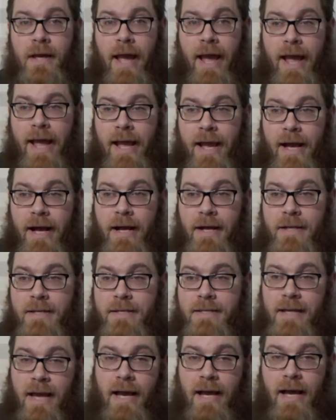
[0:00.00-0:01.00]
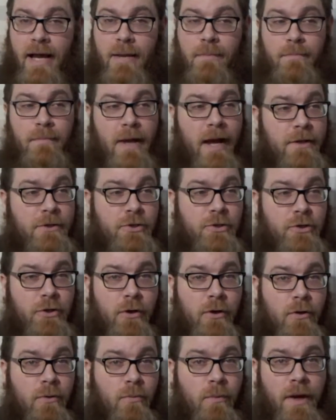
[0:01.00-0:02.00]
and I'm not
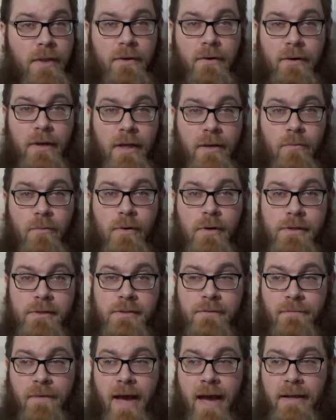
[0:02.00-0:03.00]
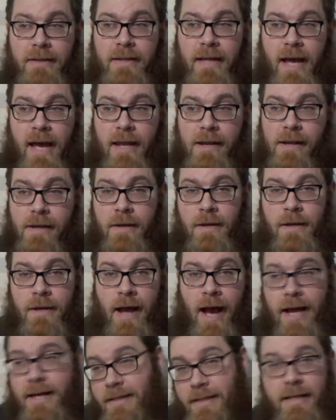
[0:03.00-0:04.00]
sure whether it was the fact that
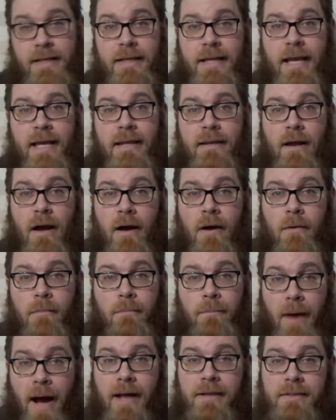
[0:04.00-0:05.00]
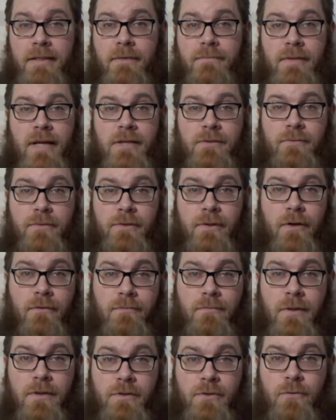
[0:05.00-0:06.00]
I didn't get a positive test
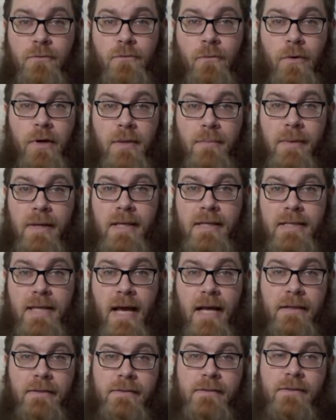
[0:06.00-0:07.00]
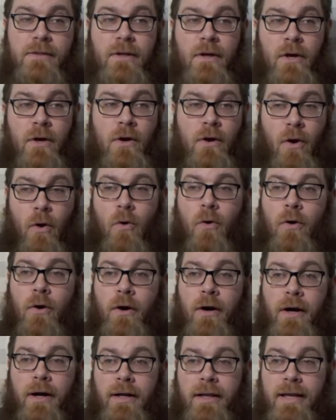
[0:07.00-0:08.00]
result from the 240p test,
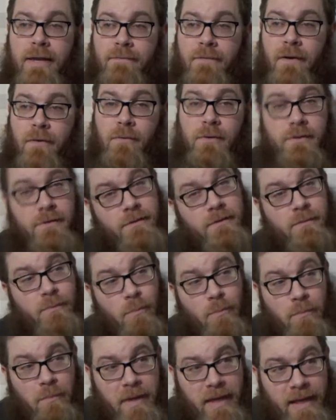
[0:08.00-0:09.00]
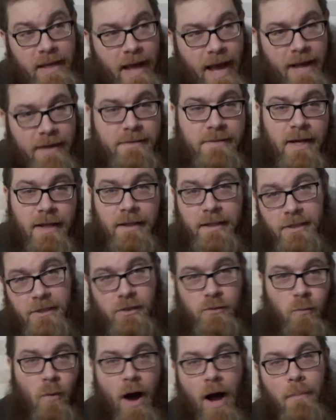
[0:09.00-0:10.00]
or if it was me accidentally
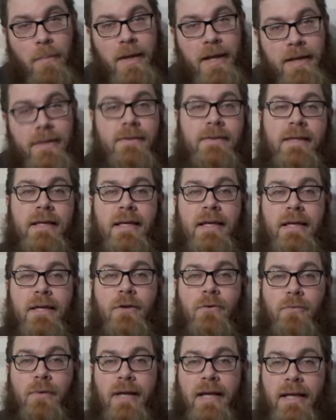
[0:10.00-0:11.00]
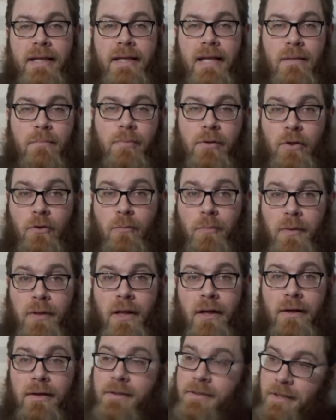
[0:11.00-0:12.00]
swapping the green and blue
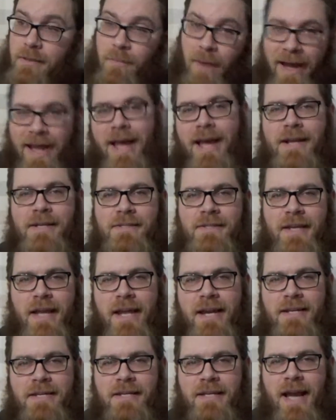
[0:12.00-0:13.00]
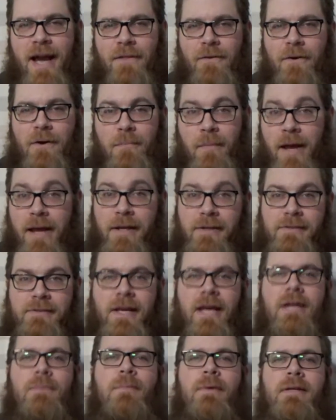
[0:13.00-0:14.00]
plugs. In my haste to get it together, in my
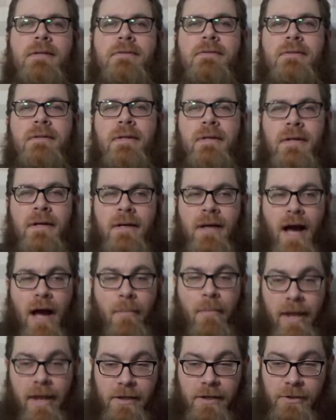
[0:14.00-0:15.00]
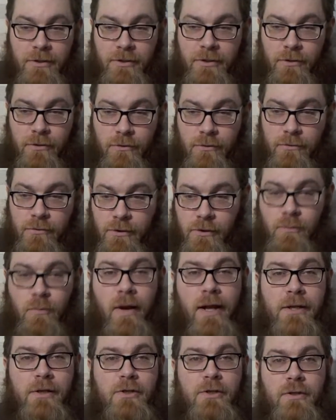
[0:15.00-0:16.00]
excitement, I managed to
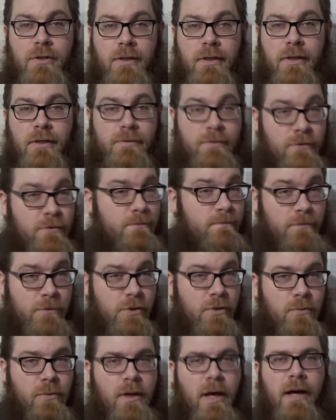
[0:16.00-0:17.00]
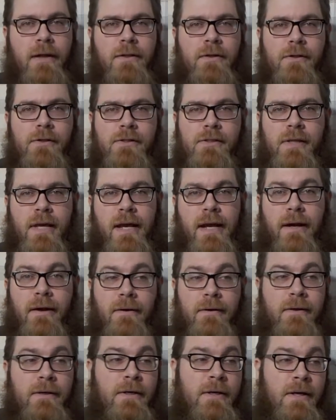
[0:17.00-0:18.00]
switch the two colors
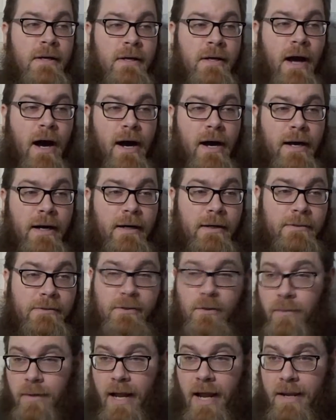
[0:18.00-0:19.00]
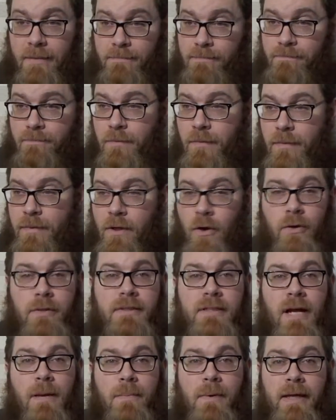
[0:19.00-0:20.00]
there. Uh, so when I
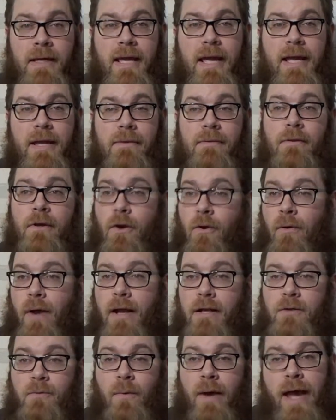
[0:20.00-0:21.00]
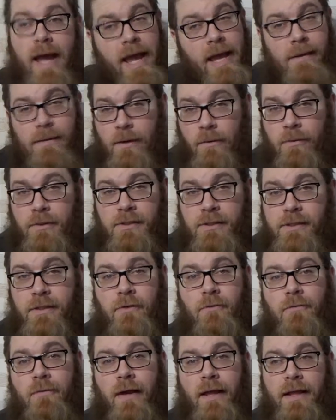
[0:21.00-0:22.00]
looked it up again the correct way, it was
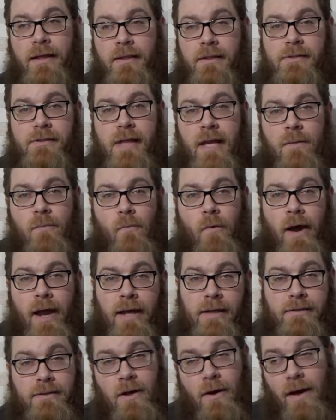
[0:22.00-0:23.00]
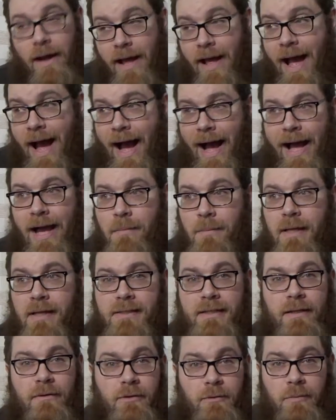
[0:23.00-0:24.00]
still failing the same way. So I'm
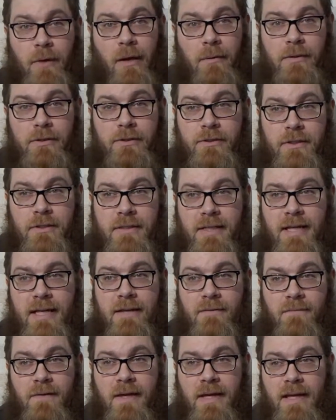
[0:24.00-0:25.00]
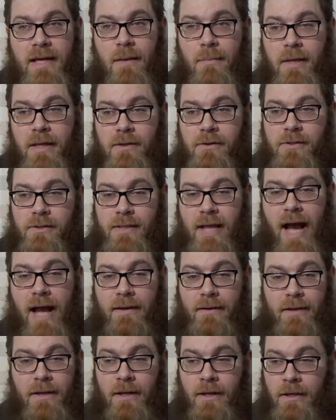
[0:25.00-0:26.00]
guessing it was probably just the TV. I mean, there's
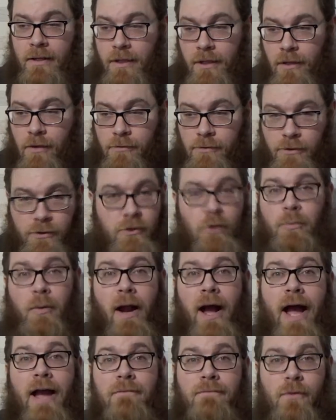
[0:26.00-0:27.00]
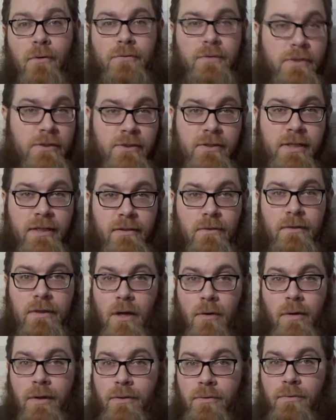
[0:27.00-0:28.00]
not, you know, super high voltage signal
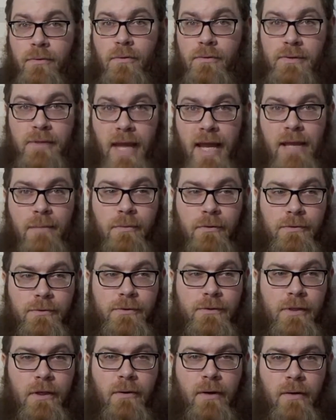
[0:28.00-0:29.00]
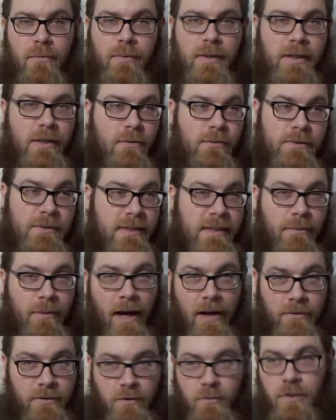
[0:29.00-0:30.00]
going through those cables, so I really don't see
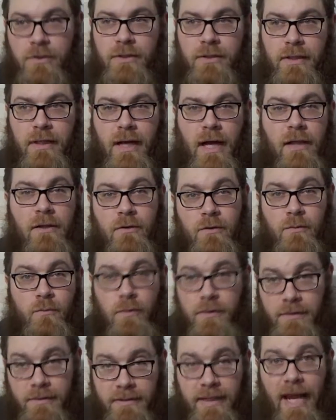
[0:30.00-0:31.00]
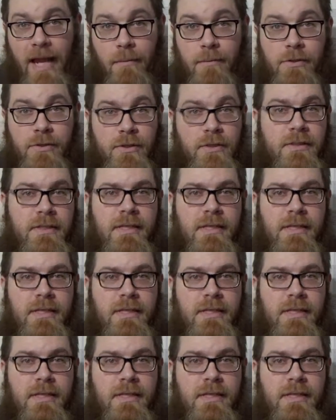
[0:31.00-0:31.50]
how switching the colors would damage the